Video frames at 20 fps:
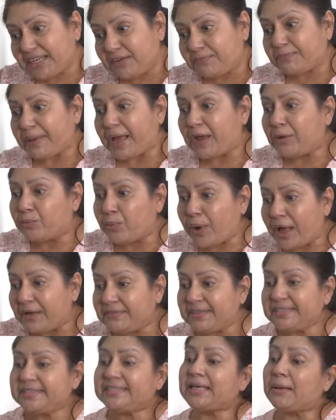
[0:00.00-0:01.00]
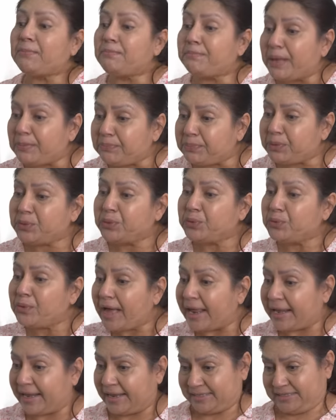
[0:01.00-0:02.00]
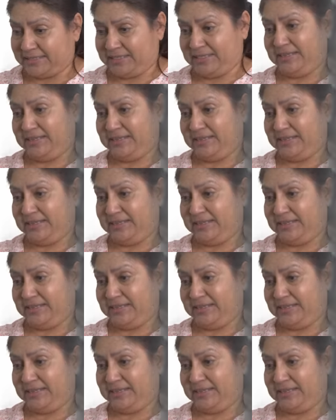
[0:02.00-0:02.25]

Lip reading: it by rubbing some Vaporu on it.